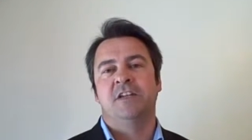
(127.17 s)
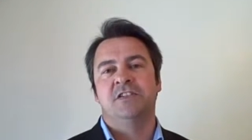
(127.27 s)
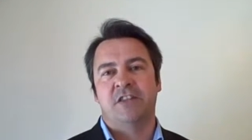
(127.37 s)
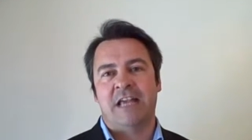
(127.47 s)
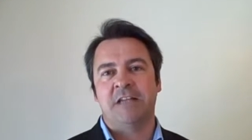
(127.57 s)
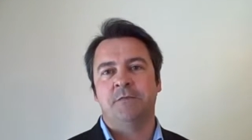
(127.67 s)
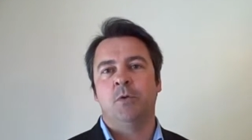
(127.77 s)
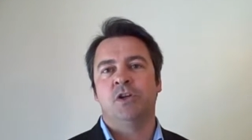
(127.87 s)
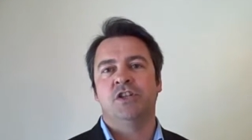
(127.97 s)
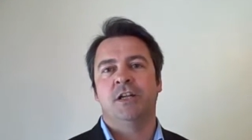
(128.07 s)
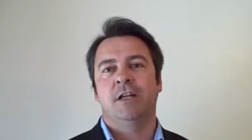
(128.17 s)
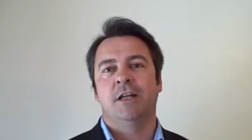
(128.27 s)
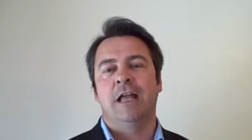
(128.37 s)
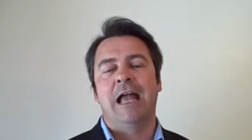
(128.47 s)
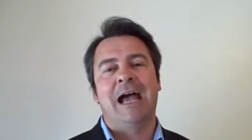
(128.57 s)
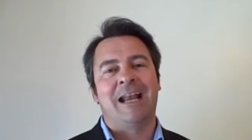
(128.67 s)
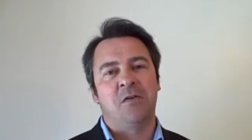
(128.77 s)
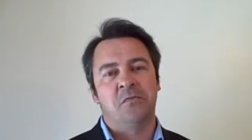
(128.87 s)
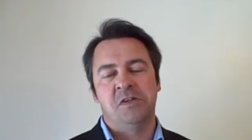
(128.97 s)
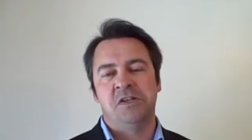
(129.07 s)
So thanks for watching and
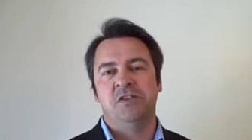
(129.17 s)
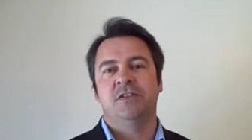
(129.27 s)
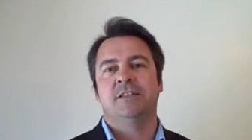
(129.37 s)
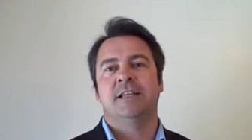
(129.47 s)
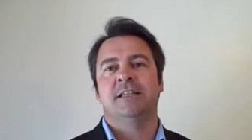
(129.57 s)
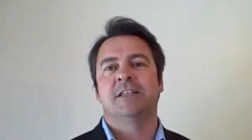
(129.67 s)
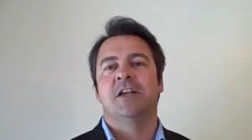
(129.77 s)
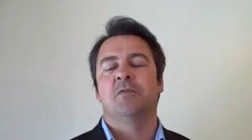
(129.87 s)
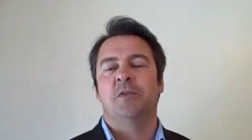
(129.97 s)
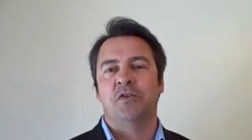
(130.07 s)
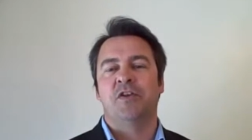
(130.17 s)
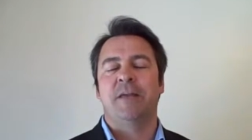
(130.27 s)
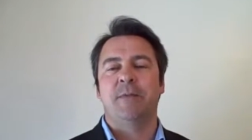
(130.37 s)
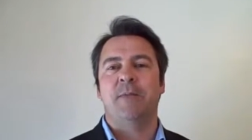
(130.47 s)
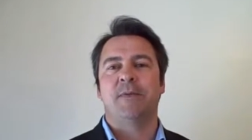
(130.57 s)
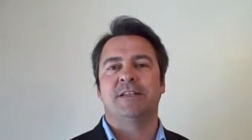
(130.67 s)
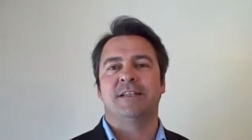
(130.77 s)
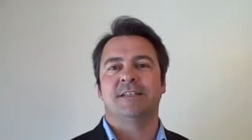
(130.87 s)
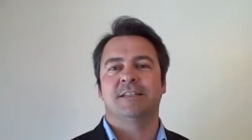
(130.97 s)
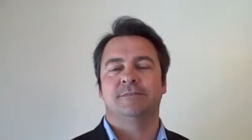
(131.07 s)
I wish you success with your eBay
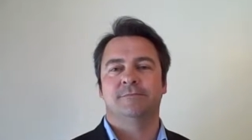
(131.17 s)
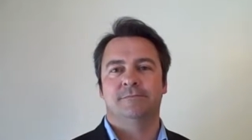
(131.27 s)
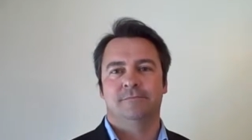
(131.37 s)
business.